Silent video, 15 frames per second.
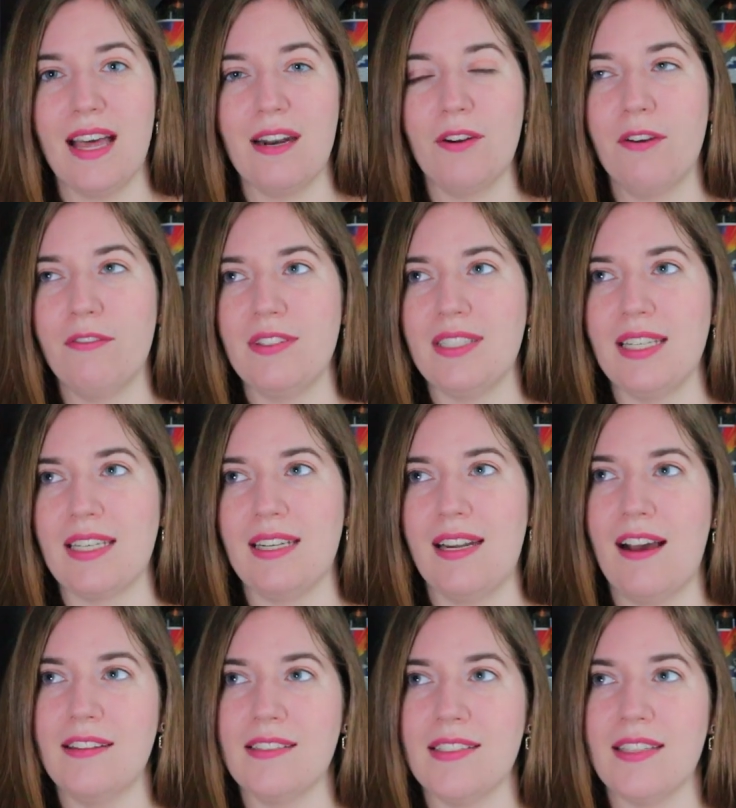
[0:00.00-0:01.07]
I don't know if it's like an
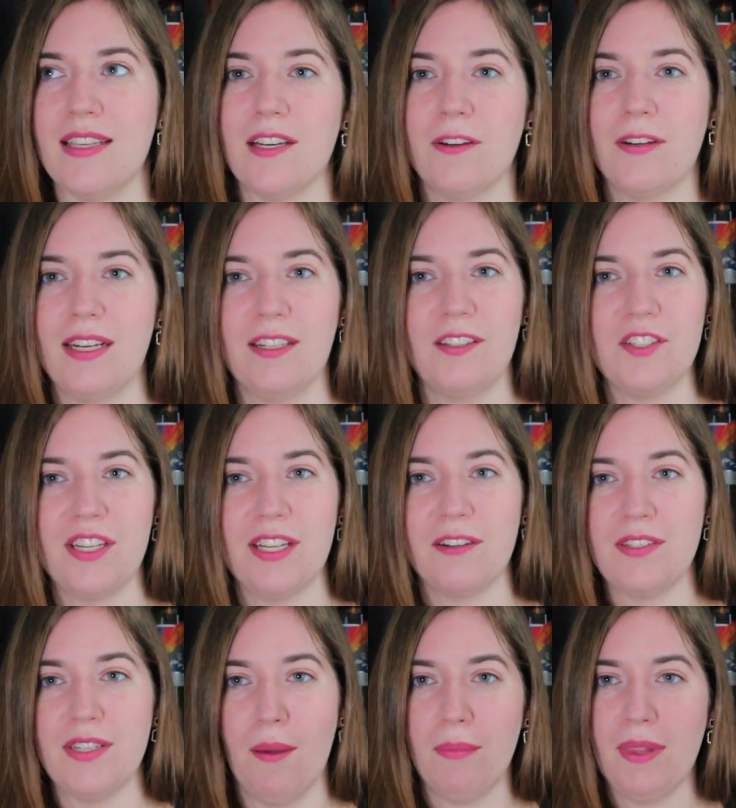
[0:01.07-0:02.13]
Aussie thing or an English thing or
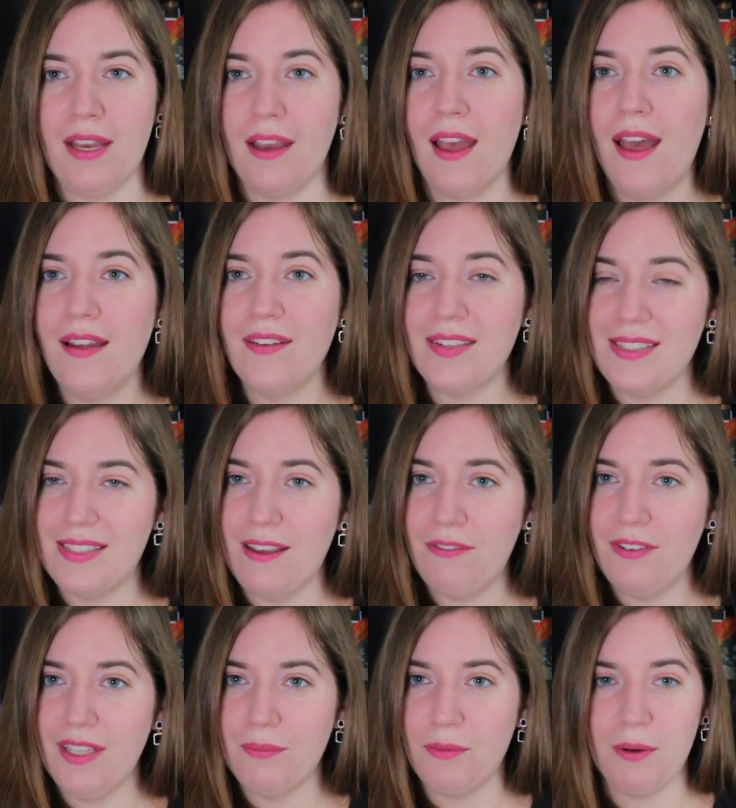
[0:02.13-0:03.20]
something,
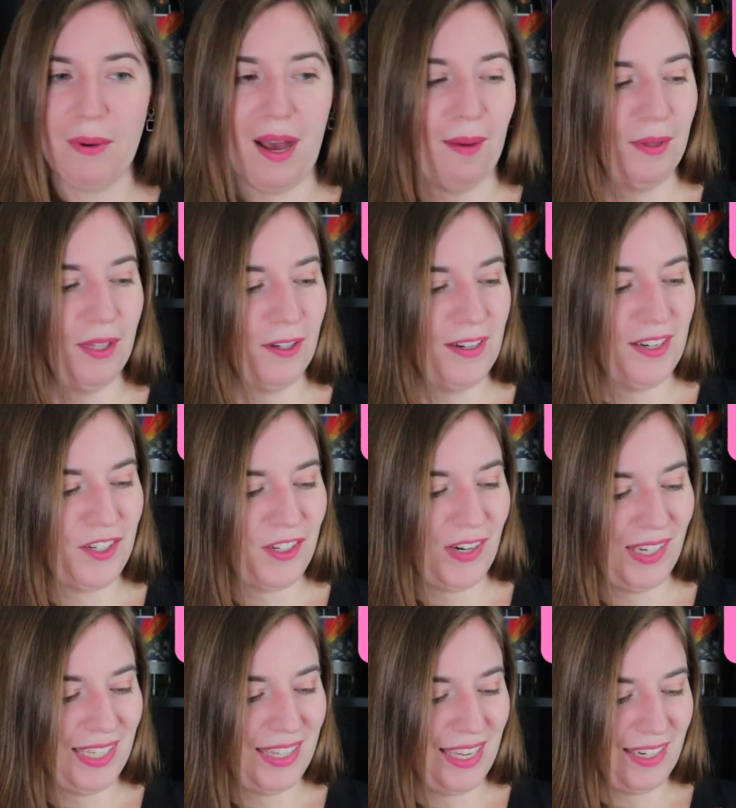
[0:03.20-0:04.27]
definitely more popular in
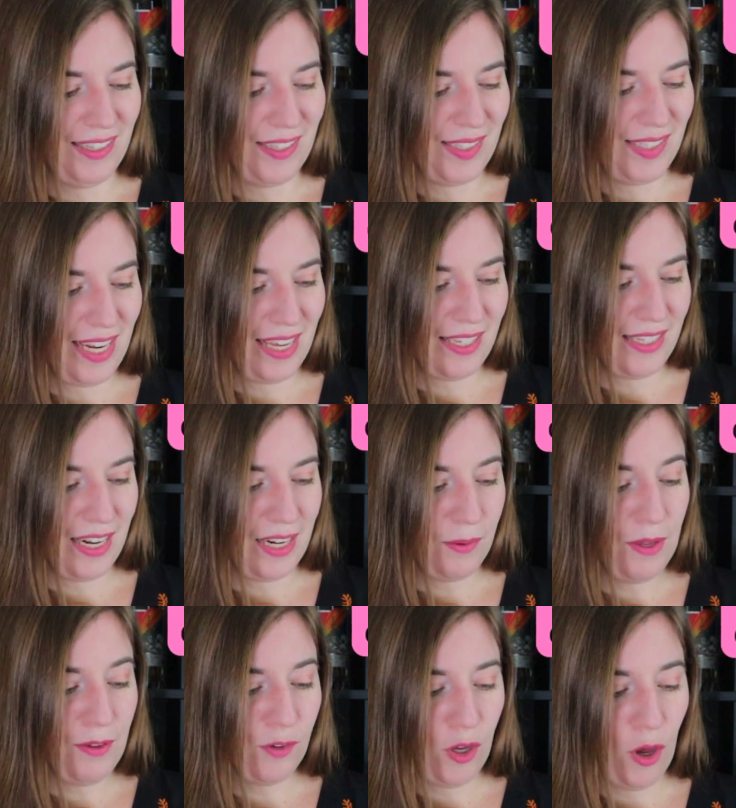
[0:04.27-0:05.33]
Australia than in the States. And here
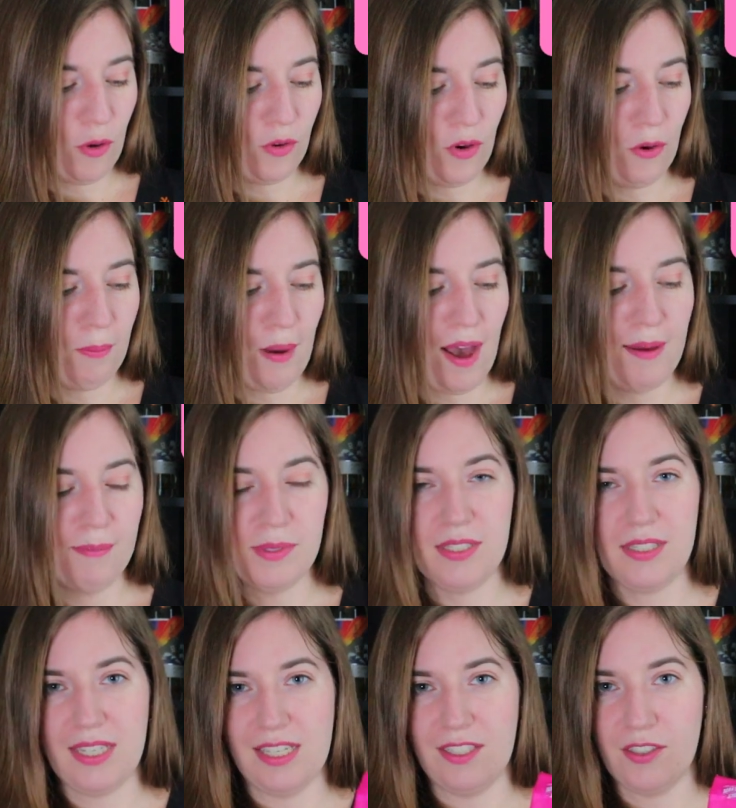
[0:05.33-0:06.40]
we have Cocoa
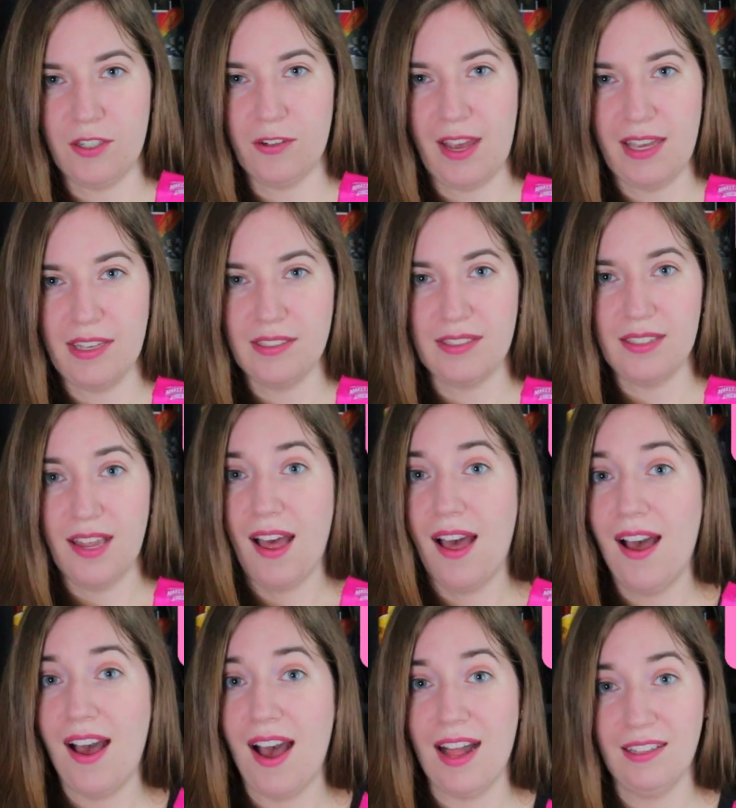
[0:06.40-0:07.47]
Pops Easter eggs.
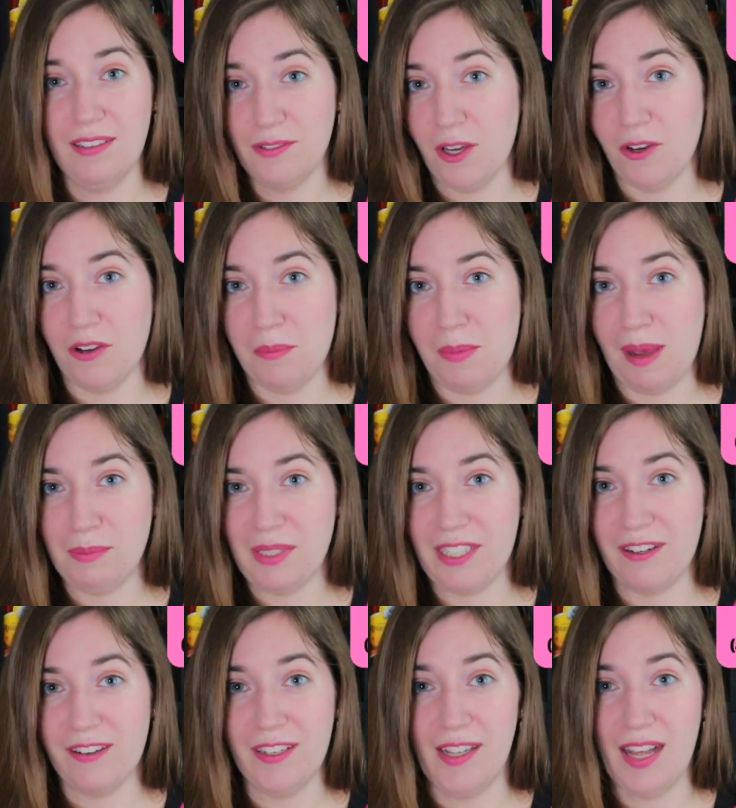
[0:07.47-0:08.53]
I love Cocoa Pops
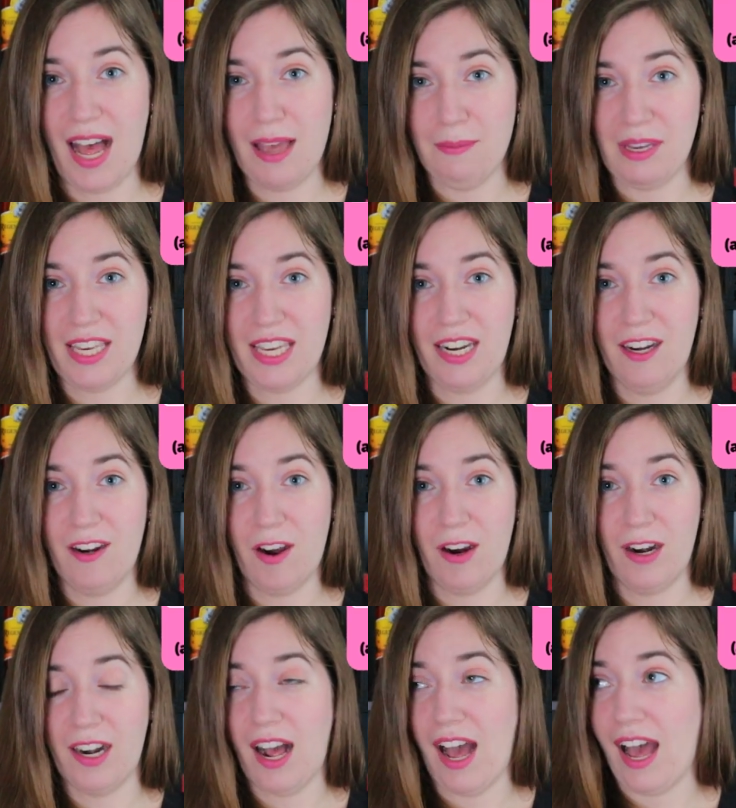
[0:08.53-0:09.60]
cereal. I'm a kid at
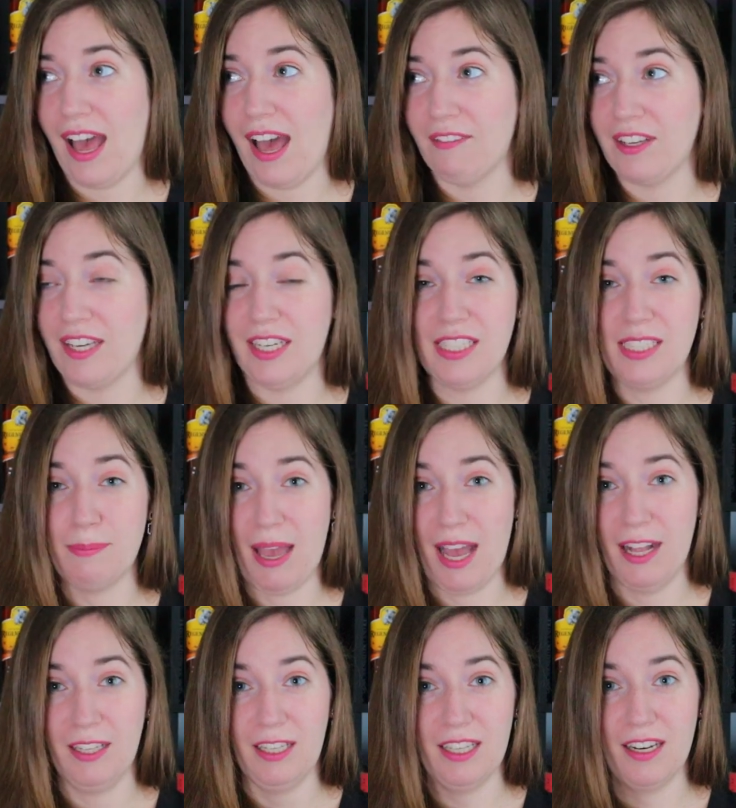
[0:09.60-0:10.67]
heart. I have a kid's
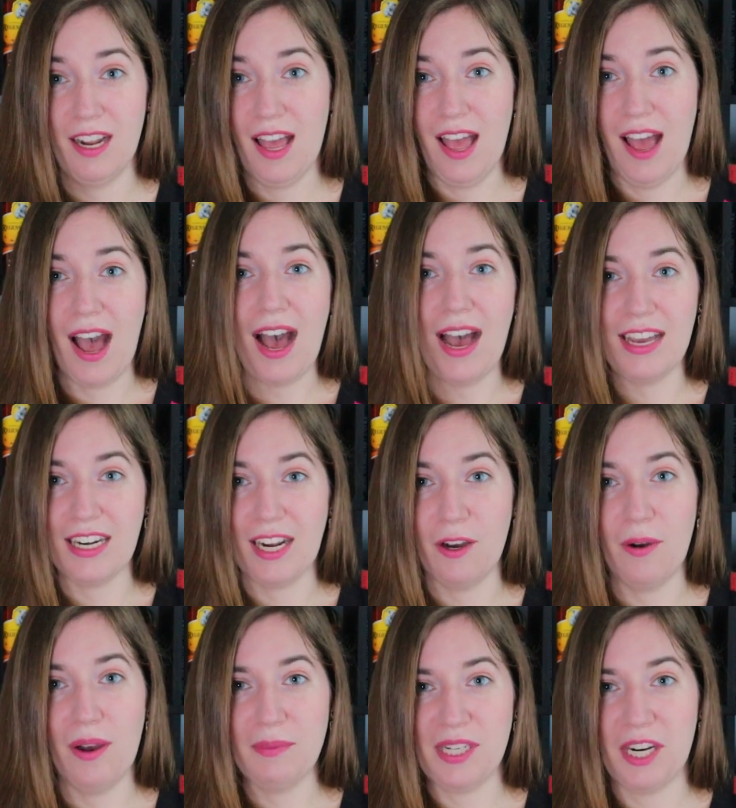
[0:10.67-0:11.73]
palate. I
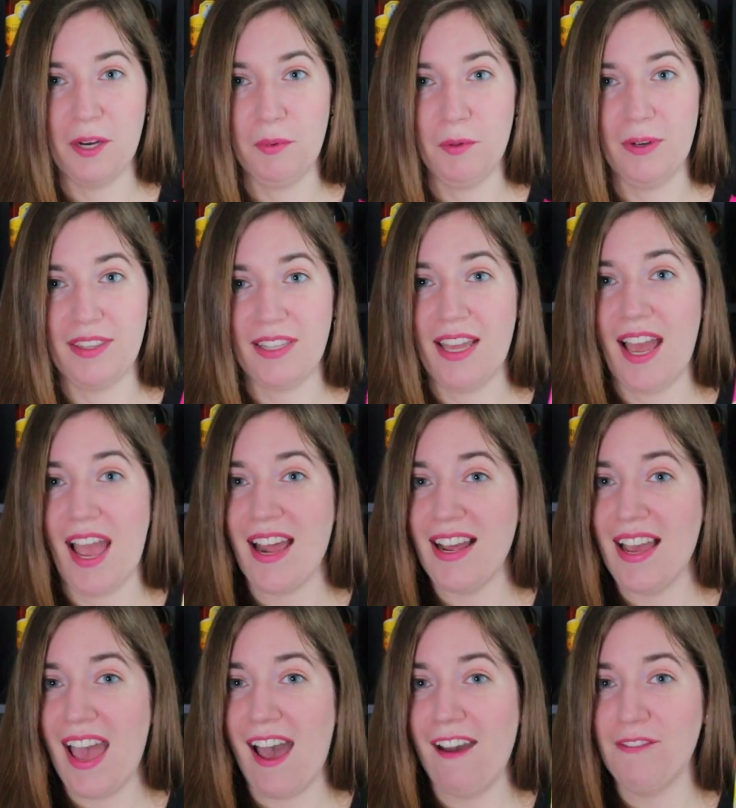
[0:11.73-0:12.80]
know, I'm terrible with it, and I
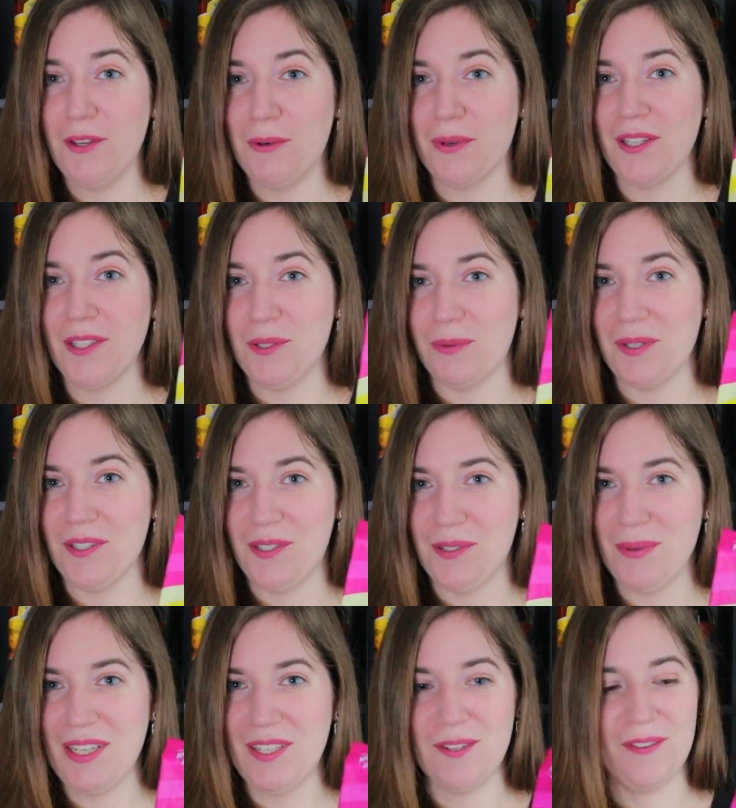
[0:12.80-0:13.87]
have the world's worst
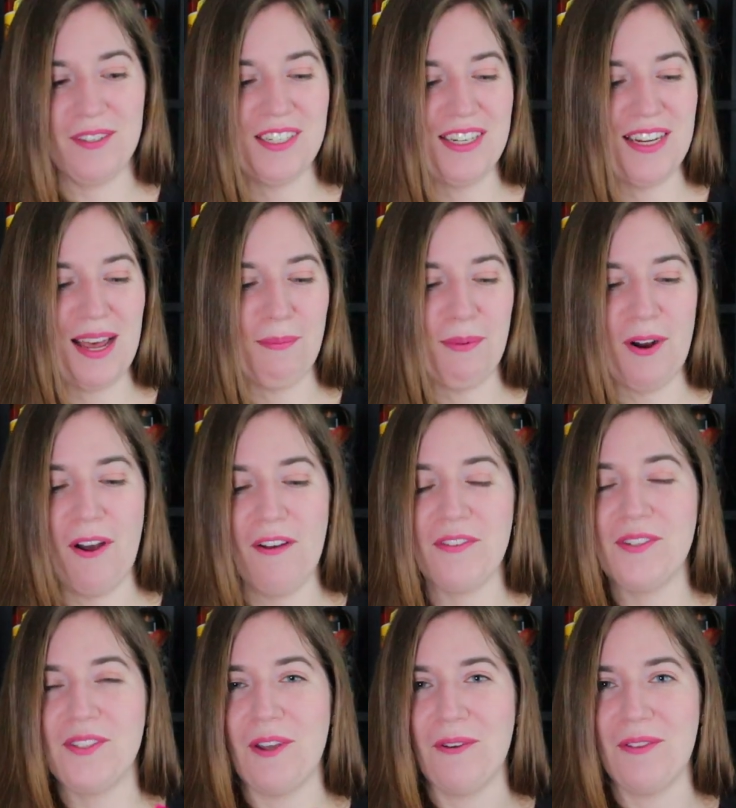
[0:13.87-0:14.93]
sweet tooth to chop it off,
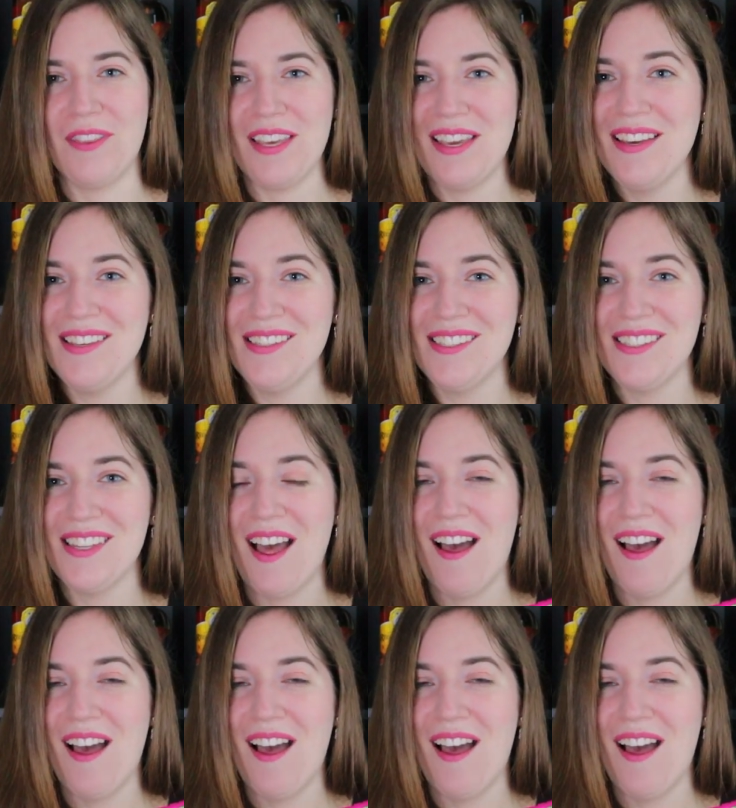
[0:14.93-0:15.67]
so these